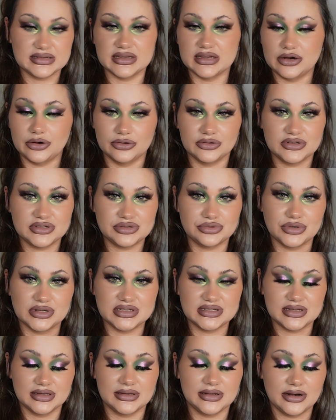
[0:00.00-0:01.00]
I can't
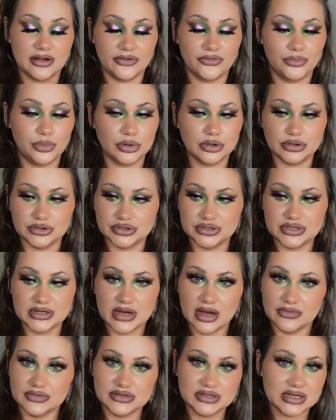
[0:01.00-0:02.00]
stress that enough because they
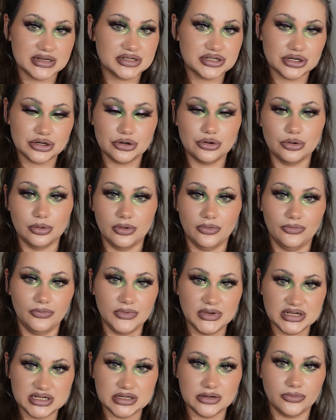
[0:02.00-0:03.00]
have such a cool
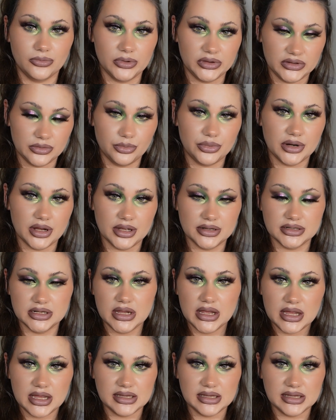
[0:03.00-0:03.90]
vision with the brand.